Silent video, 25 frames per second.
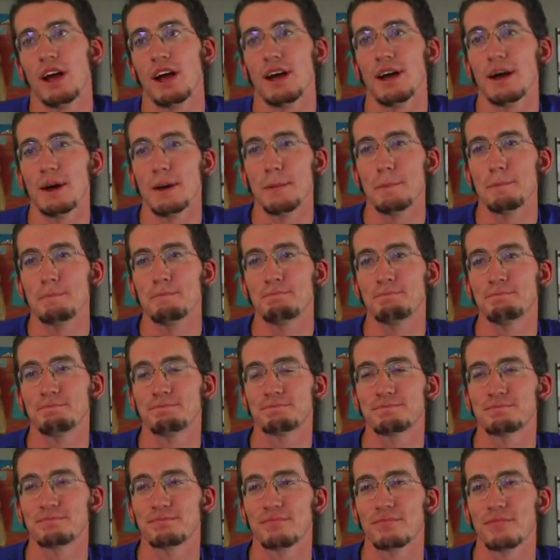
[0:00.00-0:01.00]
Um,
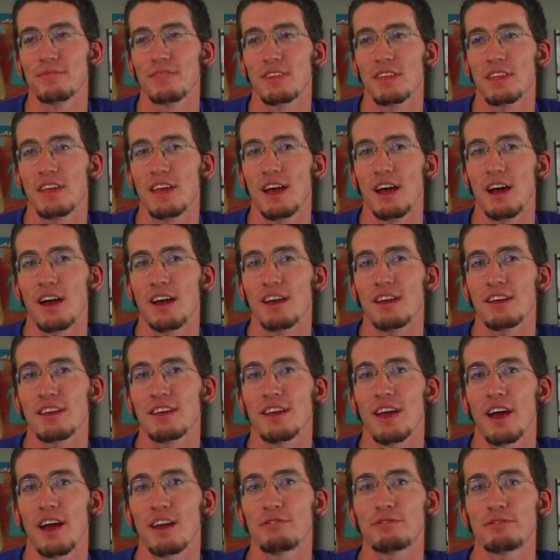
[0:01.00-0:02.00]

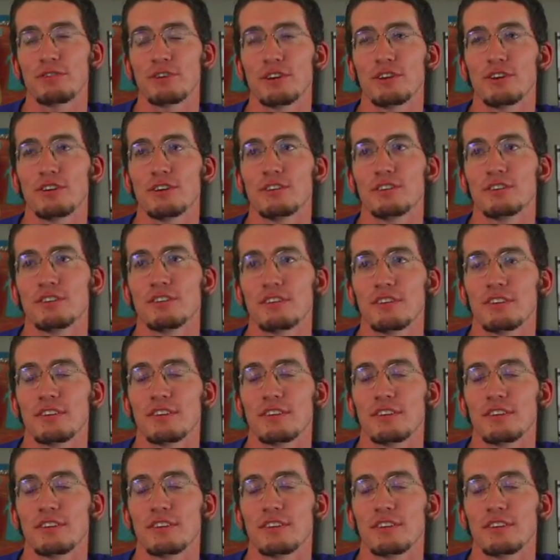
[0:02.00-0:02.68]
I, I feel